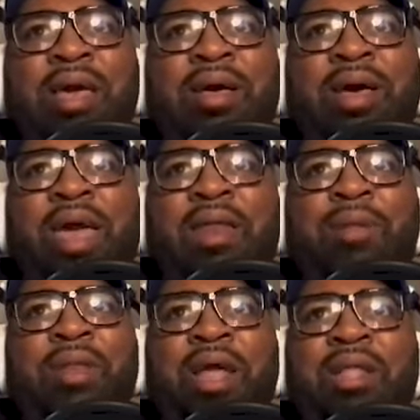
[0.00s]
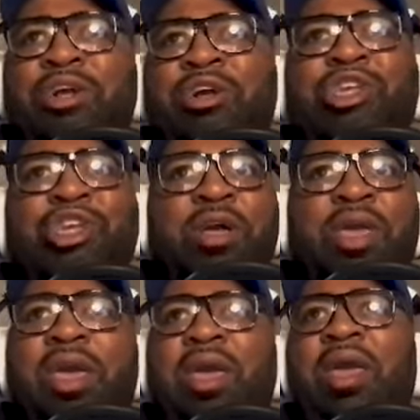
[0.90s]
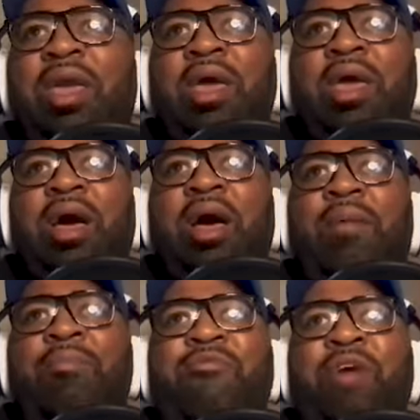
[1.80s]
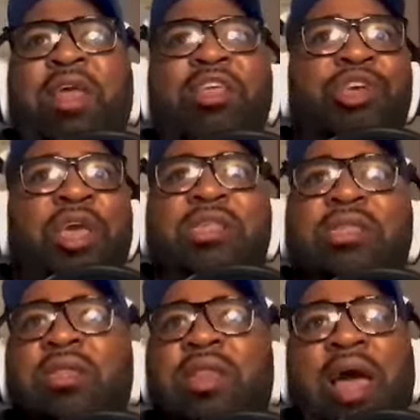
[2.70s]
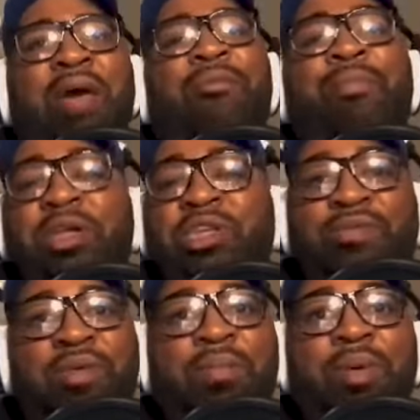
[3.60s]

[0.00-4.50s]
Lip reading: Hannibal Lecter, Chucky, Freddy, Jason. I have a bunch of them.